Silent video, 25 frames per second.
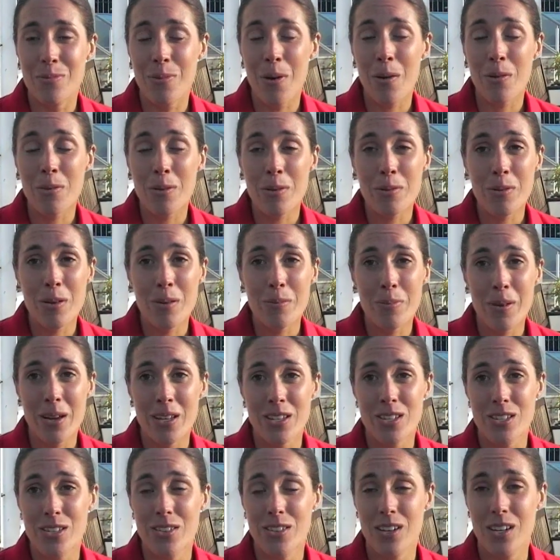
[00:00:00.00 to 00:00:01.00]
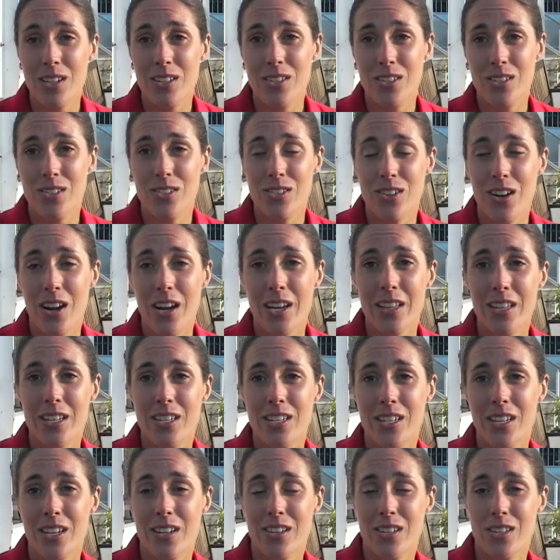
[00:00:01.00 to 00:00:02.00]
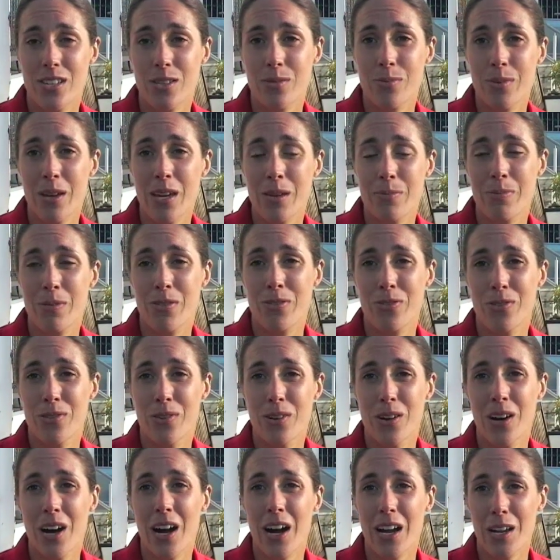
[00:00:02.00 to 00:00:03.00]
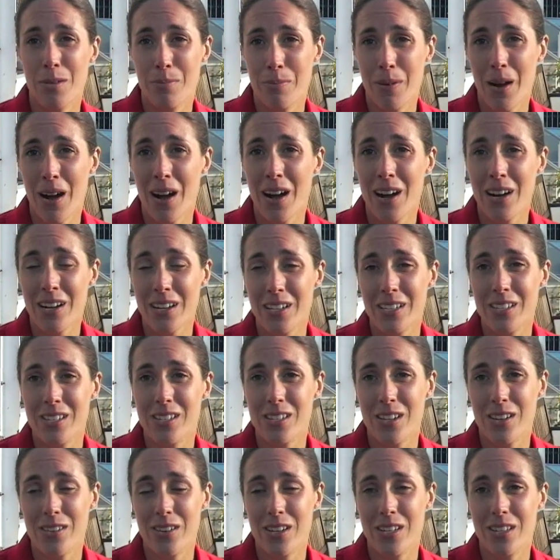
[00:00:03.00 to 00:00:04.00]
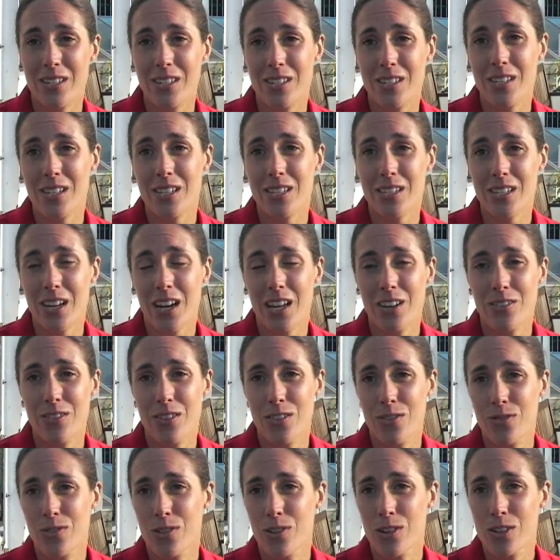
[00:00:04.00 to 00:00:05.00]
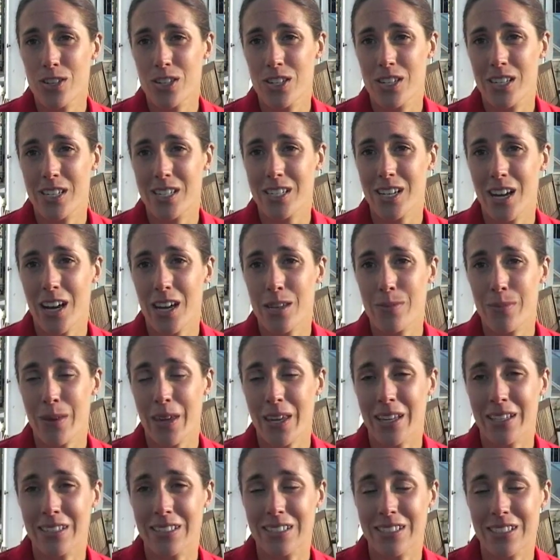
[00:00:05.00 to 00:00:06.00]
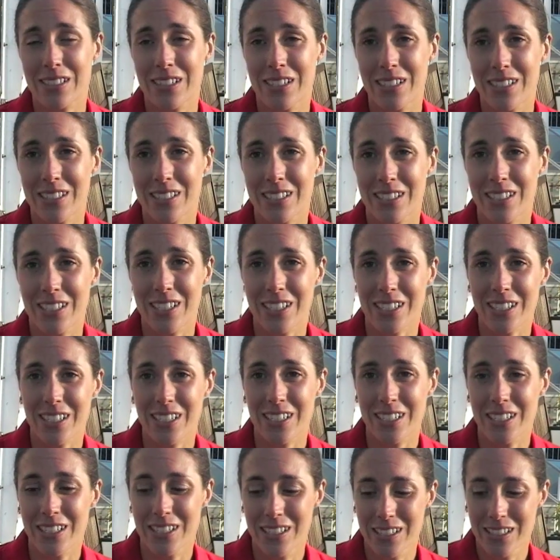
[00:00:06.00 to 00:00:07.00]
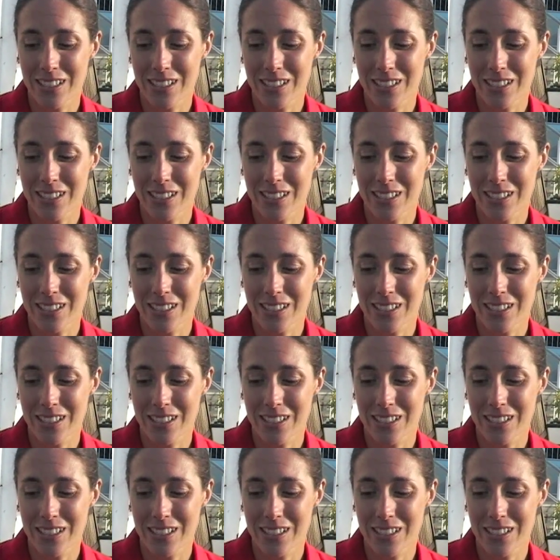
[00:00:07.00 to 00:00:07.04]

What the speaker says: Probably won't be able to do London Tri this year. It's the week before Hyde Park, so it's kind of unfortunate timing. So it's unlucky.